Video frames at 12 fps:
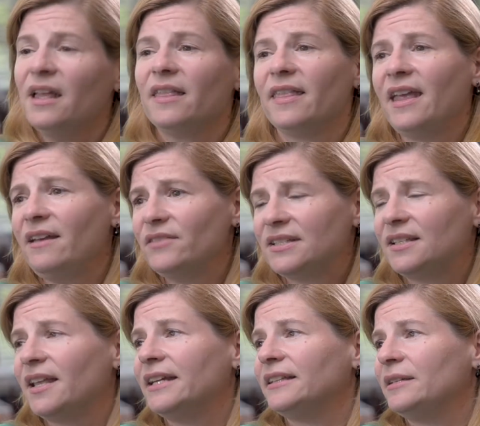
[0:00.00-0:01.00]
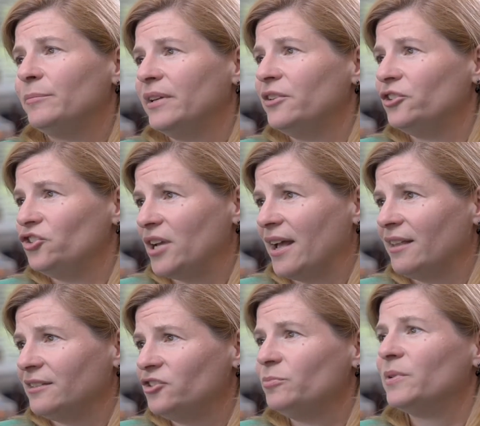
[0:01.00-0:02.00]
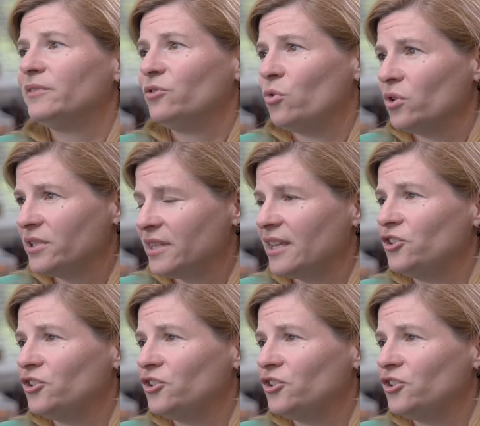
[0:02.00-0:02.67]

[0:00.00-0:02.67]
They have a slightly bigger challenge, but of course they